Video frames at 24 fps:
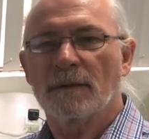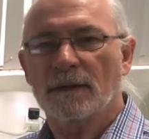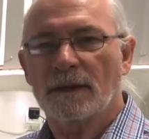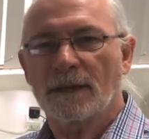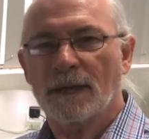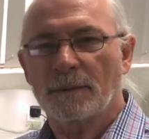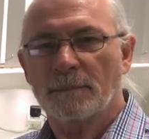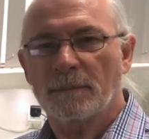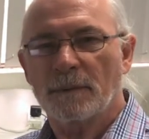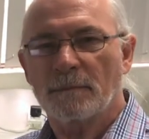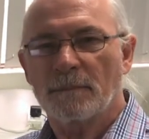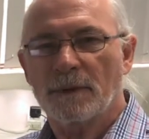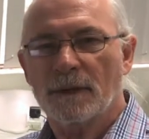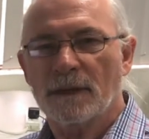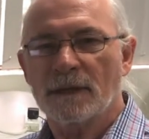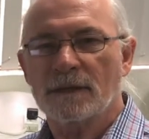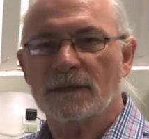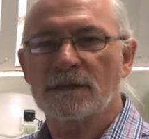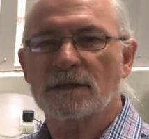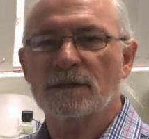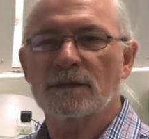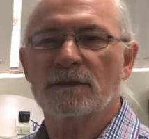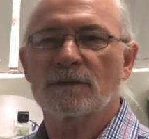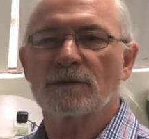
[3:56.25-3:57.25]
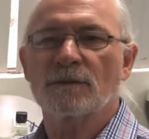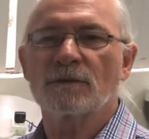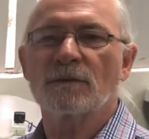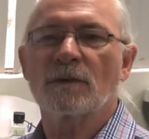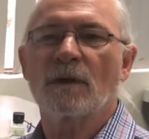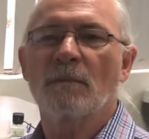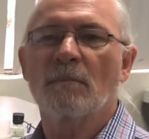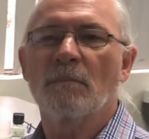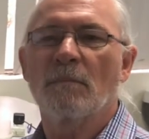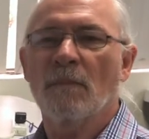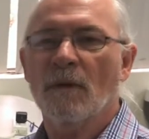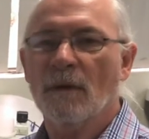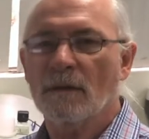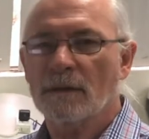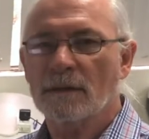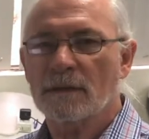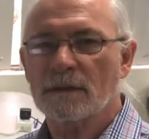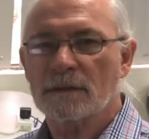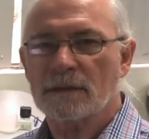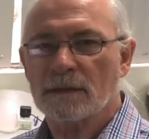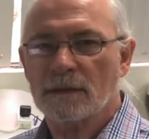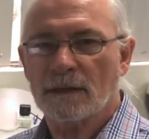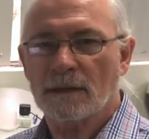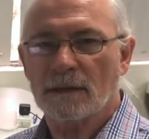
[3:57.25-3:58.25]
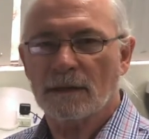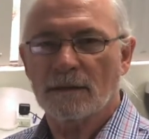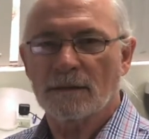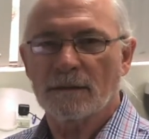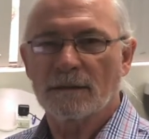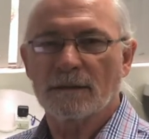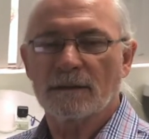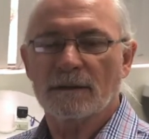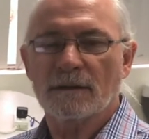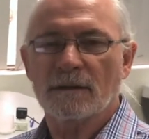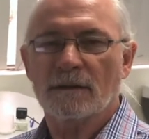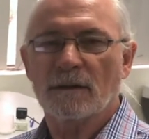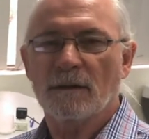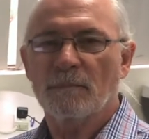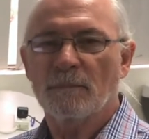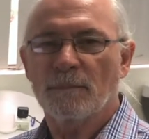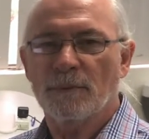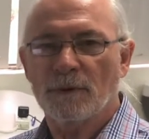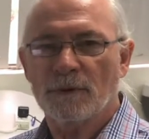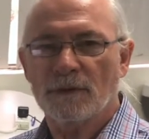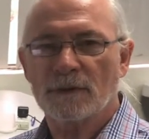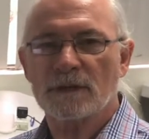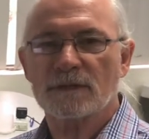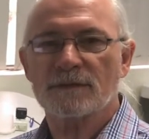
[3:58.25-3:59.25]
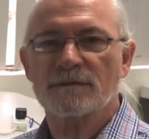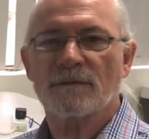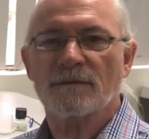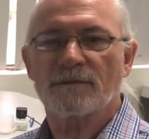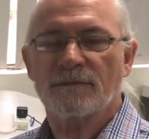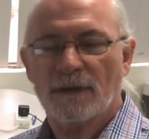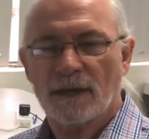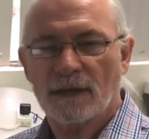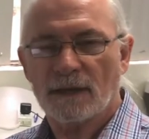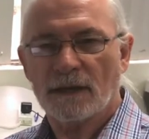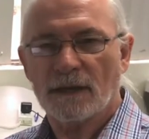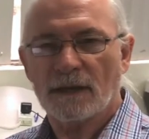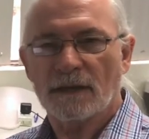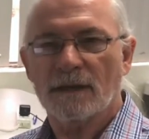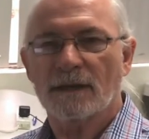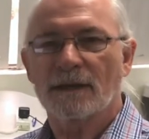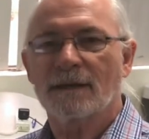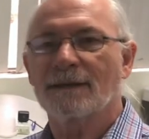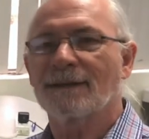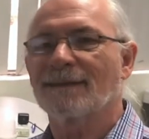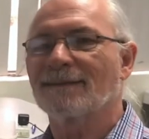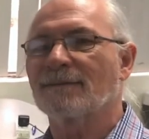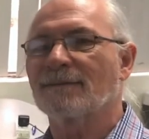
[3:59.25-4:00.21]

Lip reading: capabilities to monitor the components for failure and